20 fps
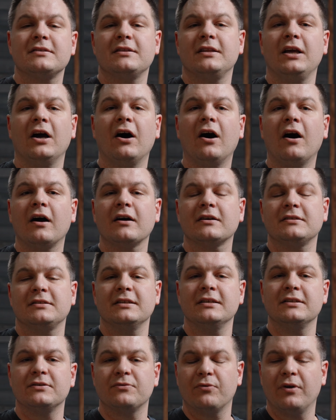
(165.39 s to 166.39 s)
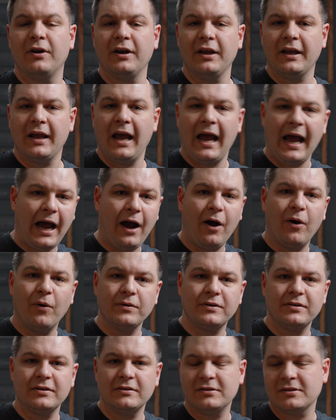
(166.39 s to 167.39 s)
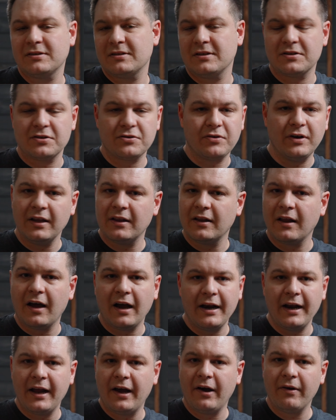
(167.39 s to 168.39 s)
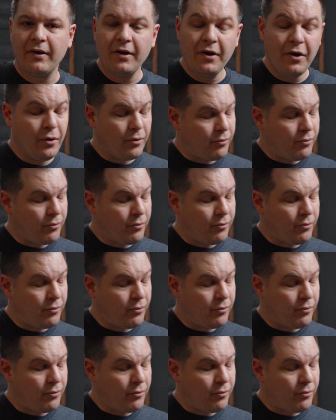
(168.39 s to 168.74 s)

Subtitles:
The aux is running out, just a straight line out,